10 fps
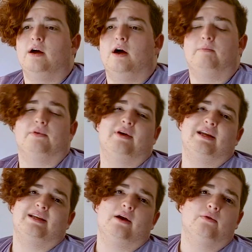But
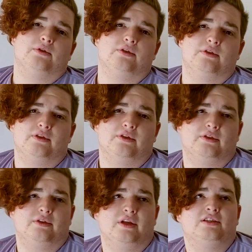right now,
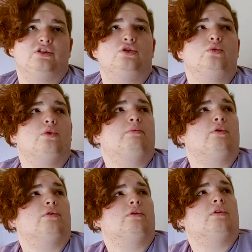it's
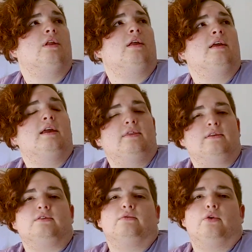doable in
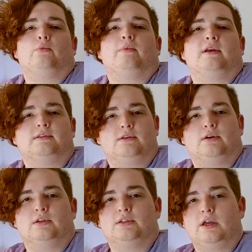this room as
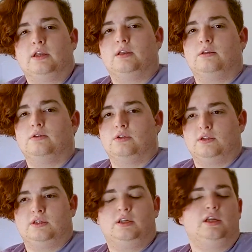long as I
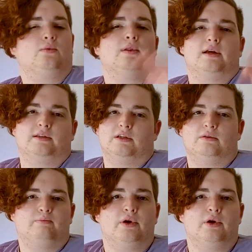just equalize it in